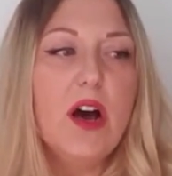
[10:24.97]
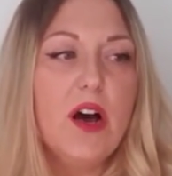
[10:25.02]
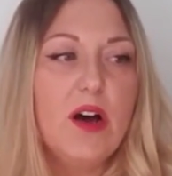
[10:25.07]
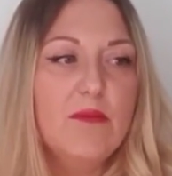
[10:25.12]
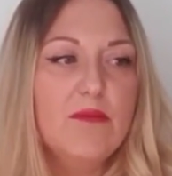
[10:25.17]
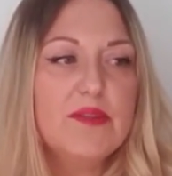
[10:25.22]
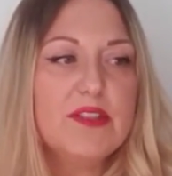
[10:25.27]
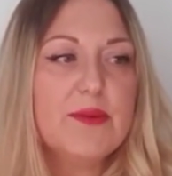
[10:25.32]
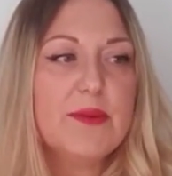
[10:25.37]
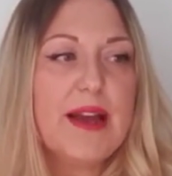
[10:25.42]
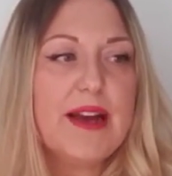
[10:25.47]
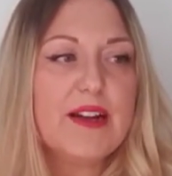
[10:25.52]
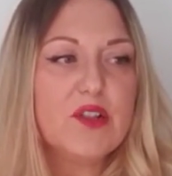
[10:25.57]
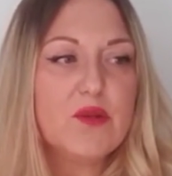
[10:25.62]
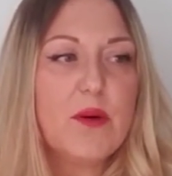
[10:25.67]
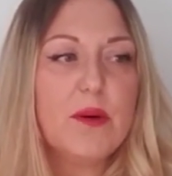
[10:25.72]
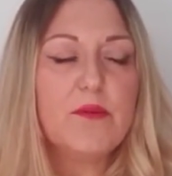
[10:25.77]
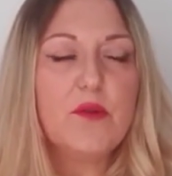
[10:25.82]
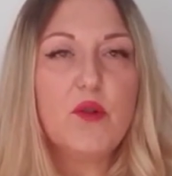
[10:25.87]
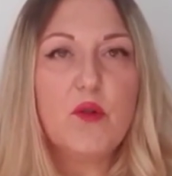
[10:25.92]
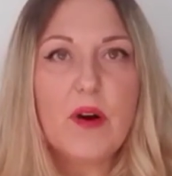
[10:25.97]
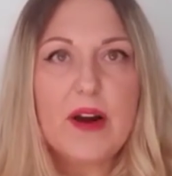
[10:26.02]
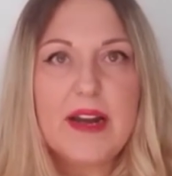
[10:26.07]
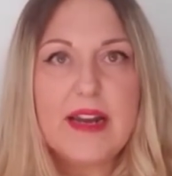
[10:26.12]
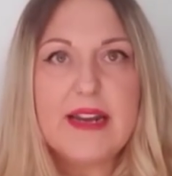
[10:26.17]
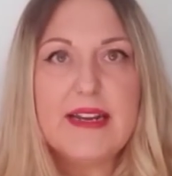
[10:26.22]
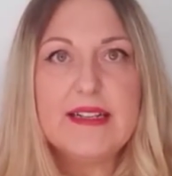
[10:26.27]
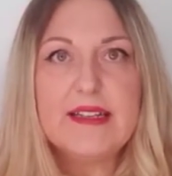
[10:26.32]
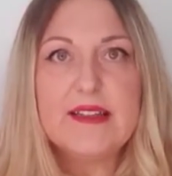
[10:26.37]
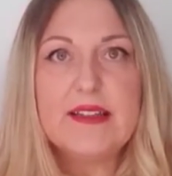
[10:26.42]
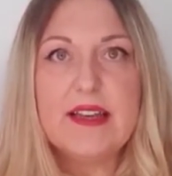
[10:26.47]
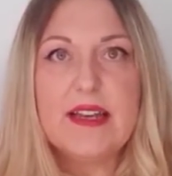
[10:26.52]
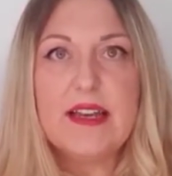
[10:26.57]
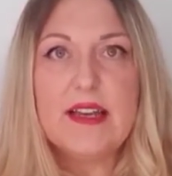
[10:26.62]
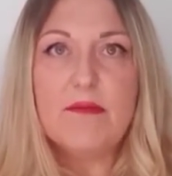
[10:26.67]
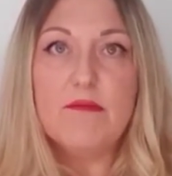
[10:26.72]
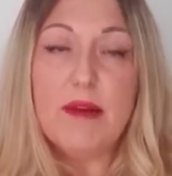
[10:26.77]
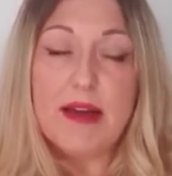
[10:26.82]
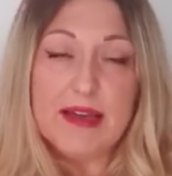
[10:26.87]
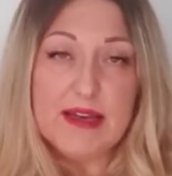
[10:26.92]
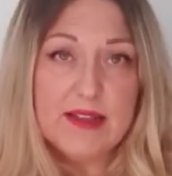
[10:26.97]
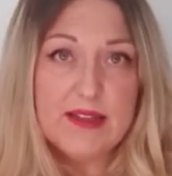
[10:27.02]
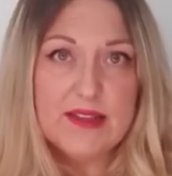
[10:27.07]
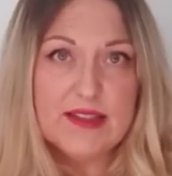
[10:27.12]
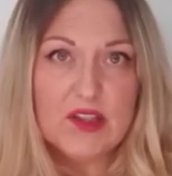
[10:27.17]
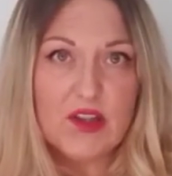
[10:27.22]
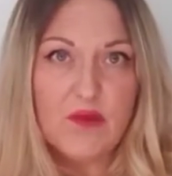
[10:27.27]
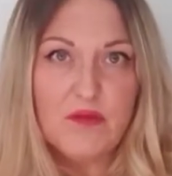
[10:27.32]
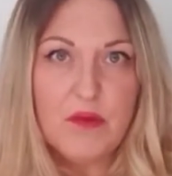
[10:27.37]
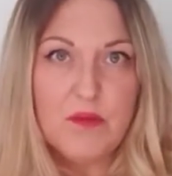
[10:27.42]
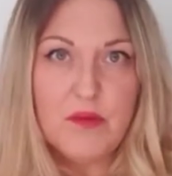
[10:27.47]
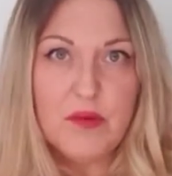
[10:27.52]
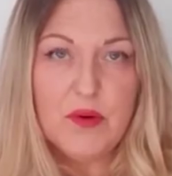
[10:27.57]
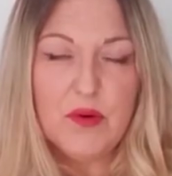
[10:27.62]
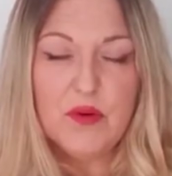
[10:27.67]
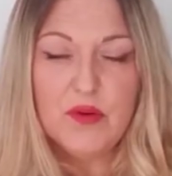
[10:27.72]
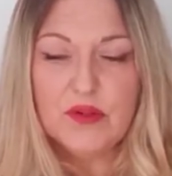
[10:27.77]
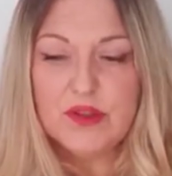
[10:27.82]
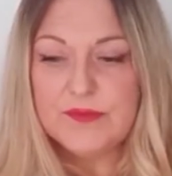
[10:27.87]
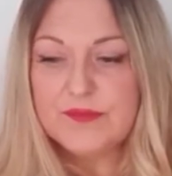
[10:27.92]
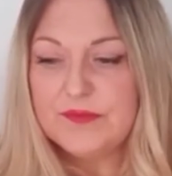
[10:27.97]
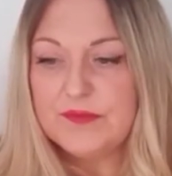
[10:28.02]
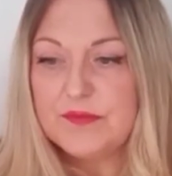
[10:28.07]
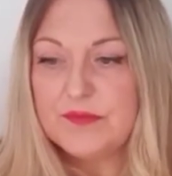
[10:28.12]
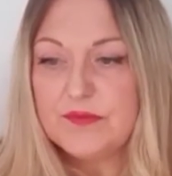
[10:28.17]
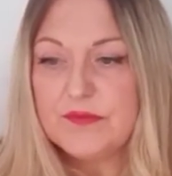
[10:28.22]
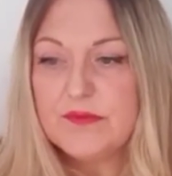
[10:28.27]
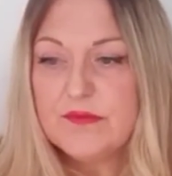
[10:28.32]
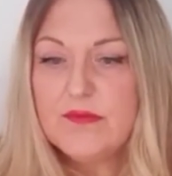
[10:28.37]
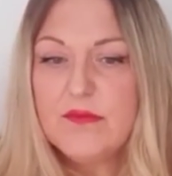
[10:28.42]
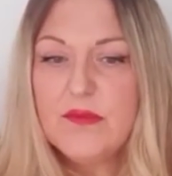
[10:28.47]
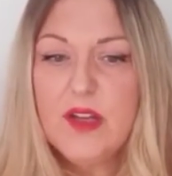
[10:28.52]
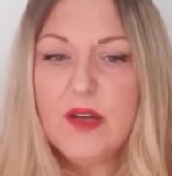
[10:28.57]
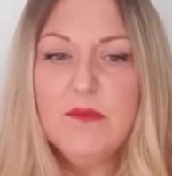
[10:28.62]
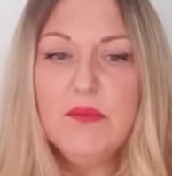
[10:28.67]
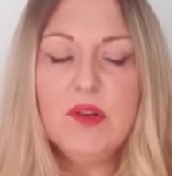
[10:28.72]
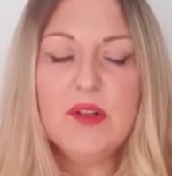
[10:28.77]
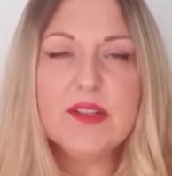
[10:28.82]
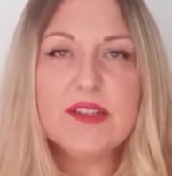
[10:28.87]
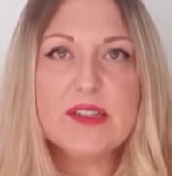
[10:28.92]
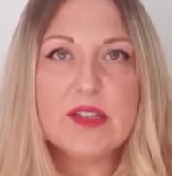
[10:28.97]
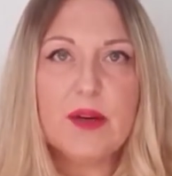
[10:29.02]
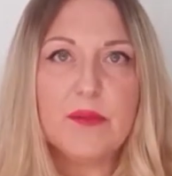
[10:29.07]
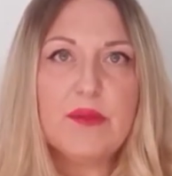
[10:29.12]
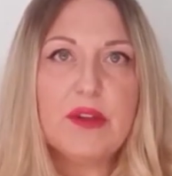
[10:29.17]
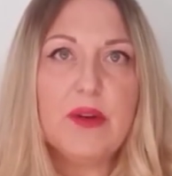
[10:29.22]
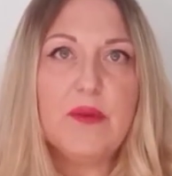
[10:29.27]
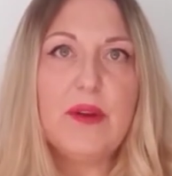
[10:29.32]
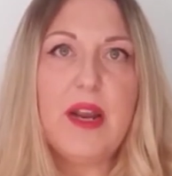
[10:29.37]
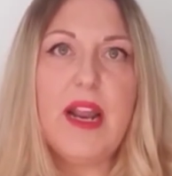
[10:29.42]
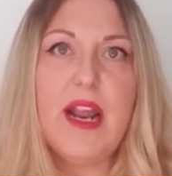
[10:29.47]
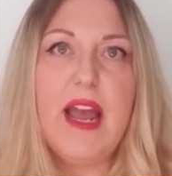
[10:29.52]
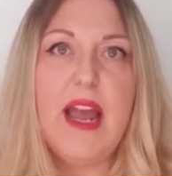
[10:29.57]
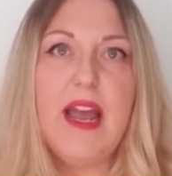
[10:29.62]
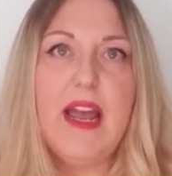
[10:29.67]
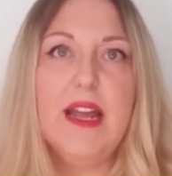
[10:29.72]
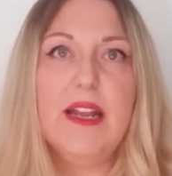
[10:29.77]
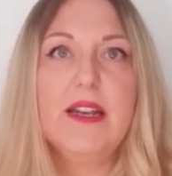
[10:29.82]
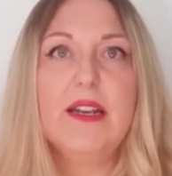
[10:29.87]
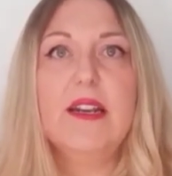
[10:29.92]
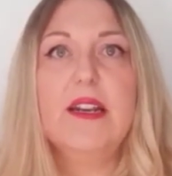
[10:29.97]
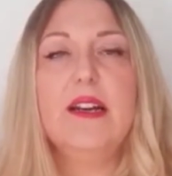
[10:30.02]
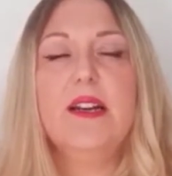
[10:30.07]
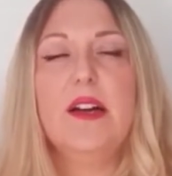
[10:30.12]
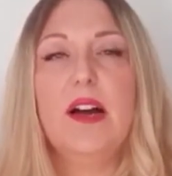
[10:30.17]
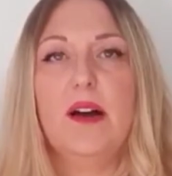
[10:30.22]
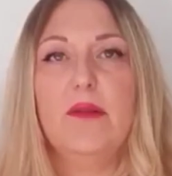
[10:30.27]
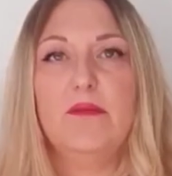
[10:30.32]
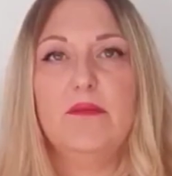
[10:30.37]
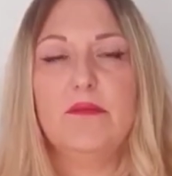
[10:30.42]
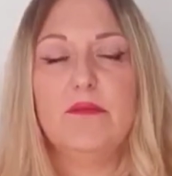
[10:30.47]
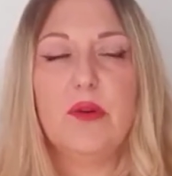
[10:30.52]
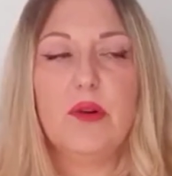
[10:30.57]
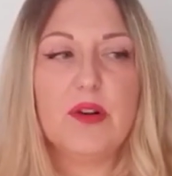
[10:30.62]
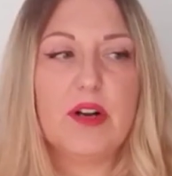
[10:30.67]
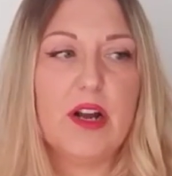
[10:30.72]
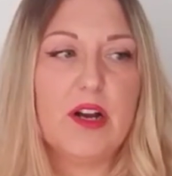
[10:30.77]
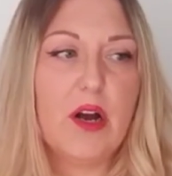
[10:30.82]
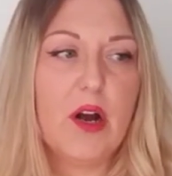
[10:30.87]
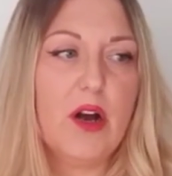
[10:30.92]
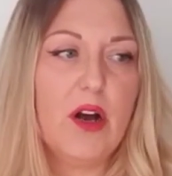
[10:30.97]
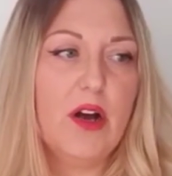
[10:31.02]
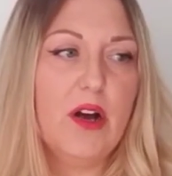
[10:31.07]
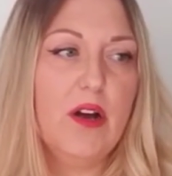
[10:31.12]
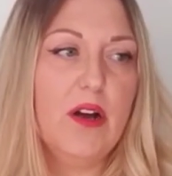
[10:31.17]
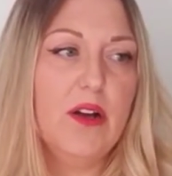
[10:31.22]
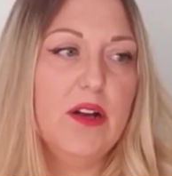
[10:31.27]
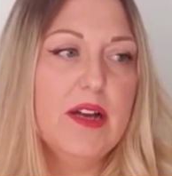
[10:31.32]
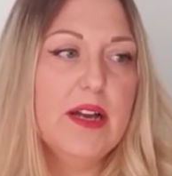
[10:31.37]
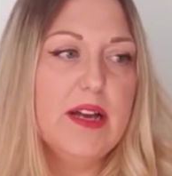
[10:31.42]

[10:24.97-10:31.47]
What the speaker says: So we had to upgrade the main consumer board, put a sub unit in, and put an